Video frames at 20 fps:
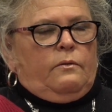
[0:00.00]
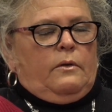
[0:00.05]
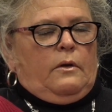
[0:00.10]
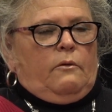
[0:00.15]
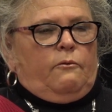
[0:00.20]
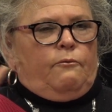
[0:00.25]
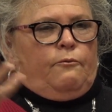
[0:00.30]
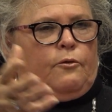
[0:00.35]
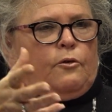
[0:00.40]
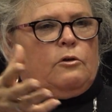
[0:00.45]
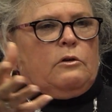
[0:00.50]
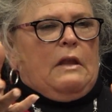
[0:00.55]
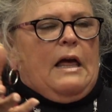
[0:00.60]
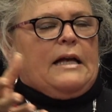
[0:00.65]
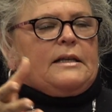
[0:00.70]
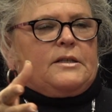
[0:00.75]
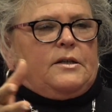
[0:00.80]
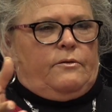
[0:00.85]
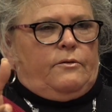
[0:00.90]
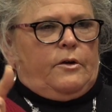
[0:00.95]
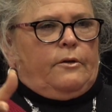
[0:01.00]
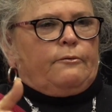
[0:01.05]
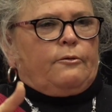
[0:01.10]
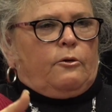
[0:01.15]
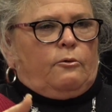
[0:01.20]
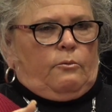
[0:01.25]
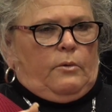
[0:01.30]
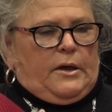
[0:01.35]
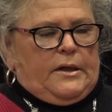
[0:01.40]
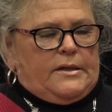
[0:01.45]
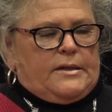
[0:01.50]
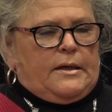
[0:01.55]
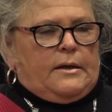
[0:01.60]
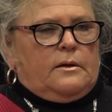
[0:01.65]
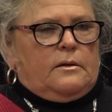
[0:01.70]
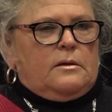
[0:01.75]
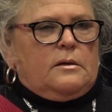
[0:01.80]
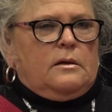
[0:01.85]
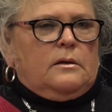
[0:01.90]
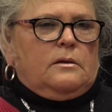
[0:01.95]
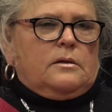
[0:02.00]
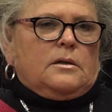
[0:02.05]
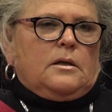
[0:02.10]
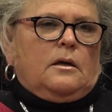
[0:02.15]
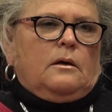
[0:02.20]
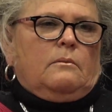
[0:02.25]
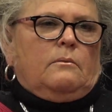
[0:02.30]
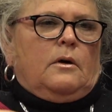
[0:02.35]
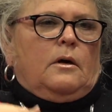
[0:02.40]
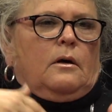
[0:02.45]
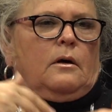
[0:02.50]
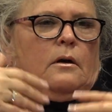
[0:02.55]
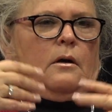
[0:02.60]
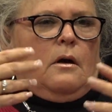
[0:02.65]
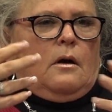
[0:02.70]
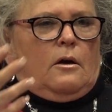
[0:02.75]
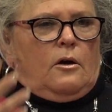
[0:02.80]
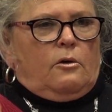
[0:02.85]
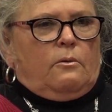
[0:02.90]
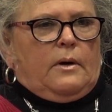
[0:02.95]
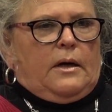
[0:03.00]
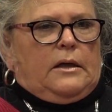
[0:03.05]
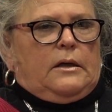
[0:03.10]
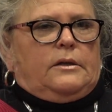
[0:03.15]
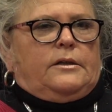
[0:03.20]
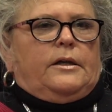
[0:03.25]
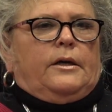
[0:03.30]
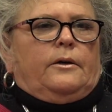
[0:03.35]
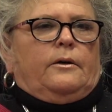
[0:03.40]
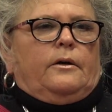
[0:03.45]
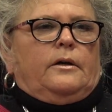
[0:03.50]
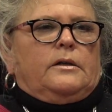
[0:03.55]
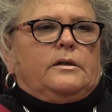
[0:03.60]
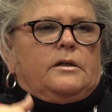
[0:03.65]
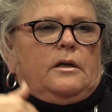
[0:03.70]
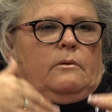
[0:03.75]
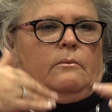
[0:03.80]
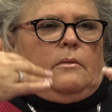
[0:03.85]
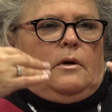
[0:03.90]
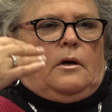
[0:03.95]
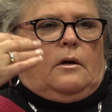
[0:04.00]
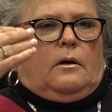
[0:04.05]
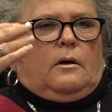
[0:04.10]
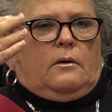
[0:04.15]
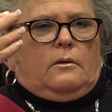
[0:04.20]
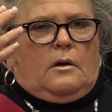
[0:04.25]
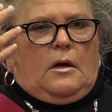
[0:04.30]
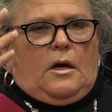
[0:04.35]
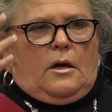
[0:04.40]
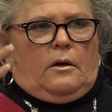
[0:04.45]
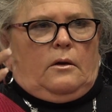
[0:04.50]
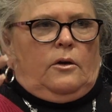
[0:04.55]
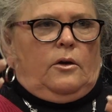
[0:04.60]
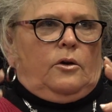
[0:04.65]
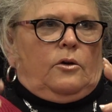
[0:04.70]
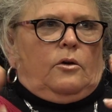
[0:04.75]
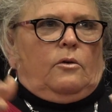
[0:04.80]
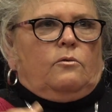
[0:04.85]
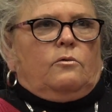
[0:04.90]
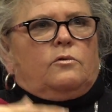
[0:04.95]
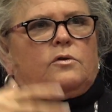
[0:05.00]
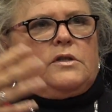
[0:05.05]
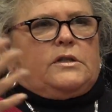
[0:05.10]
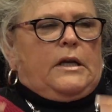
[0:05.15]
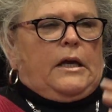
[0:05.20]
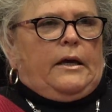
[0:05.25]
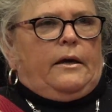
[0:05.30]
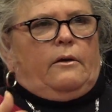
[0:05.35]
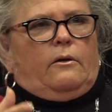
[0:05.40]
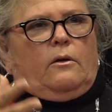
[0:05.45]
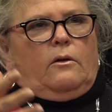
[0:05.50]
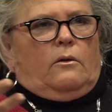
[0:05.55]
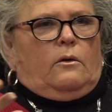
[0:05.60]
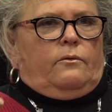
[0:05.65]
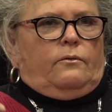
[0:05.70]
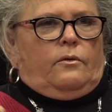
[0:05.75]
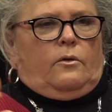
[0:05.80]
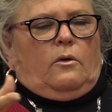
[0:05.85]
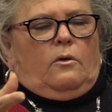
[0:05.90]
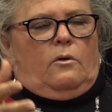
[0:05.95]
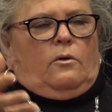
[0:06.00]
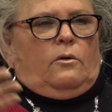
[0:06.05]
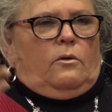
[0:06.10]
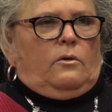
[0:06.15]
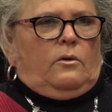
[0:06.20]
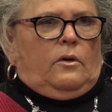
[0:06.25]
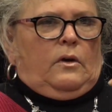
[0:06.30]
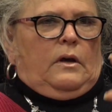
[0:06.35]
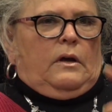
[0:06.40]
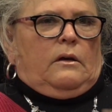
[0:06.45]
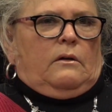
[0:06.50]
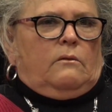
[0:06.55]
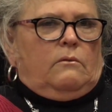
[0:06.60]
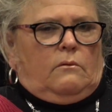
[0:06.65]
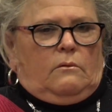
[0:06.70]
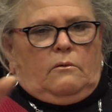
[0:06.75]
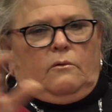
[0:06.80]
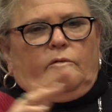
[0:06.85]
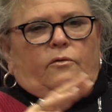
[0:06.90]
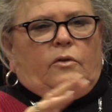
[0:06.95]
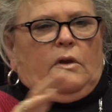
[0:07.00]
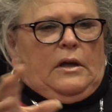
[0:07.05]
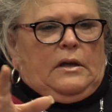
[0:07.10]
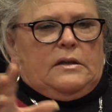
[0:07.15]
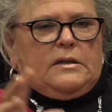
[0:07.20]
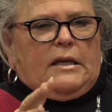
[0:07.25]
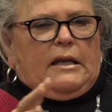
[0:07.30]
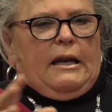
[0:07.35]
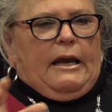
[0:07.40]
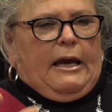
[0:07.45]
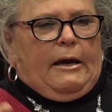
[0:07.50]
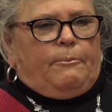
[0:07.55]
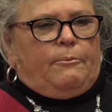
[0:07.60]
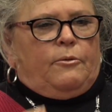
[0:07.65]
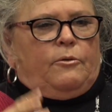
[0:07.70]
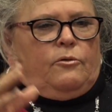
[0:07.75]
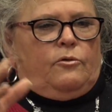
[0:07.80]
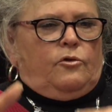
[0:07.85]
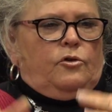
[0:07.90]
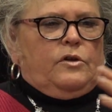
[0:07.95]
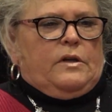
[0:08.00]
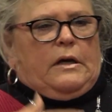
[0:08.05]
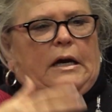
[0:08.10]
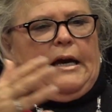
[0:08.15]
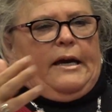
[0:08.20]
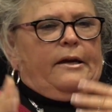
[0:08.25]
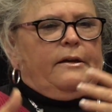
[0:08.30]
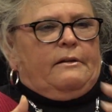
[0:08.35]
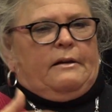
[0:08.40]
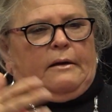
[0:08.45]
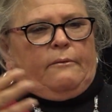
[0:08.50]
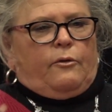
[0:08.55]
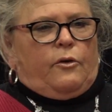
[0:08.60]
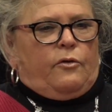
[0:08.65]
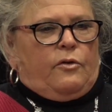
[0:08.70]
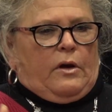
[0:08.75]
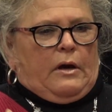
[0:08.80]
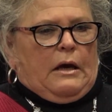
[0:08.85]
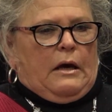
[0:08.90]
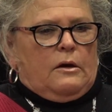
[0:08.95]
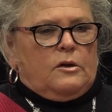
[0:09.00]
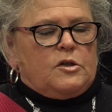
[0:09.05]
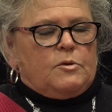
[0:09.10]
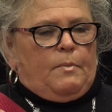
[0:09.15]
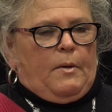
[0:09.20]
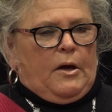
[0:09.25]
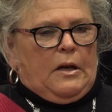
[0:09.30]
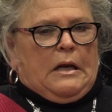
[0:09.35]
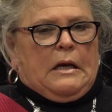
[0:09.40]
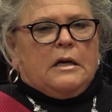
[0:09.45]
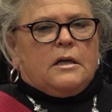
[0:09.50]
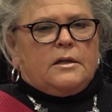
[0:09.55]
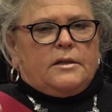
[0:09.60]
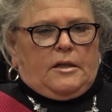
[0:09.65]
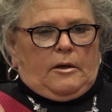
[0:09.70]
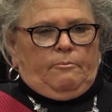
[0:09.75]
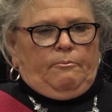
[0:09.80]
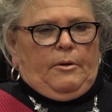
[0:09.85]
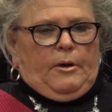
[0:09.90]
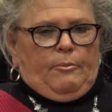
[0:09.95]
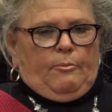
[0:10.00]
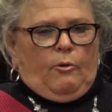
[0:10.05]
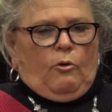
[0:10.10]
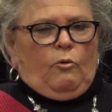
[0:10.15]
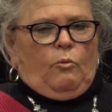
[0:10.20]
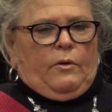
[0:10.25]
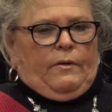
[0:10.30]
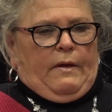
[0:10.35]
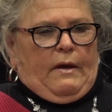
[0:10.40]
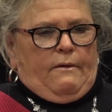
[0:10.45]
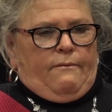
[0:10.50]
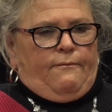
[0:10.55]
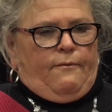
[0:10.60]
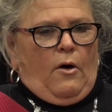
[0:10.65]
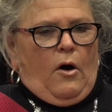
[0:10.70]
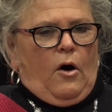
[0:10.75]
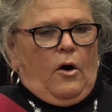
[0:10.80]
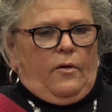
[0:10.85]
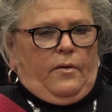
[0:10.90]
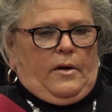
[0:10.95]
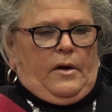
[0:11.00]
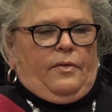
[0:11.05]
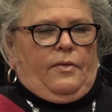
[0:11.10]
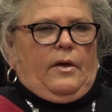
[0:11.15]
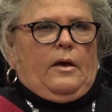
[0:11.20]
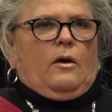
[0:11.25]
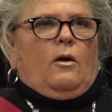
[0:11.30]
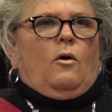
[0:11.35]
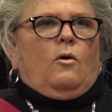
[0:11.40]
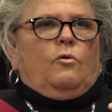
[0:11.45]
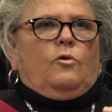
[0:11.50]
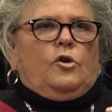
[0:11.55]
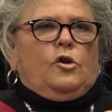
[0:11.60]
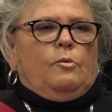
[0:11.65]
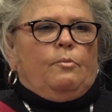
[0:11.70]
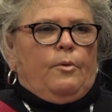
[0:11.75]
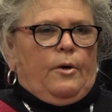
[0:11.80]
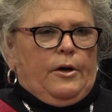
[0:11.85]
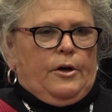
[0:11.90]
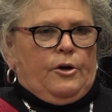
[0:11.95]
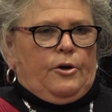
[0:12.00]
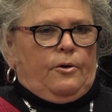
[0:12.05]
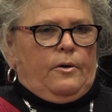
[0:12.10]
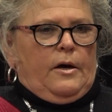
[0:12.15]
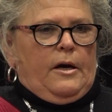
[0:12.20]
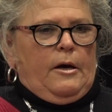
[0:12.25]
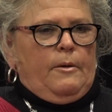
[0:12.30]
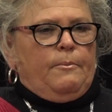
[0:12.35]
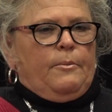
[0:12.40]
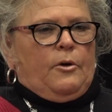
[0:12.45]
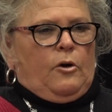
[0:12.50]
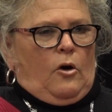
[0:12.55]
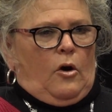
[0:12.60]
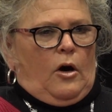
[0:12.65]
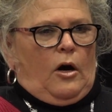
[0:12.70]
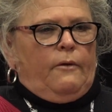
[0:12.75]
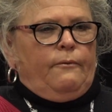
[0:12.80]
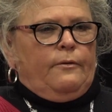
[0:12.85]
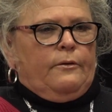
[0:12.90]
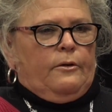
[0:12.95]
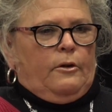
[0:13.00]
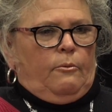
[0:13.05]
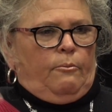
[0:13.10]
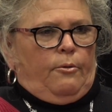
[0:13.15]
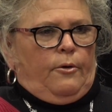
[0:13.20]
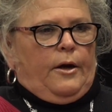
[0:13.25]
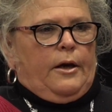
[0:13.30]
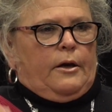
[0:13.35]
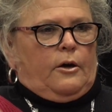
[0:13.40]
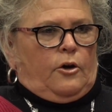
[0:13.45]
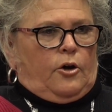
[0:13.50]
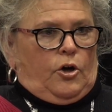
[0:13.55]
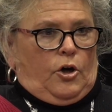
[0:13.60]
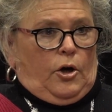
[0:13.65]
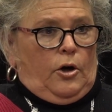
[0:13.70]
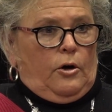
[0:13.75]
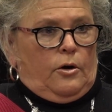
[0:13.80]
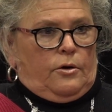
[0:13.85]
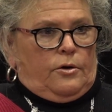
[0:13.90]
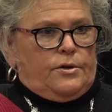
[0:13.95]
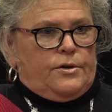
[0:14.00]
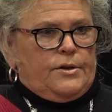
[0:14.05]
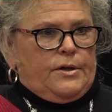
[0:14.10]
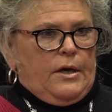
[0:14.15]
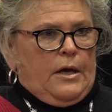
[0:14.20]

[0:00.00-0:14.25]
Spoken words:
for lots of different reasons, and some are hereditary, some are, style of and things that happen, diet and everything else. But some people, when they fall, they think, oh, you break your hip, and often the break occurs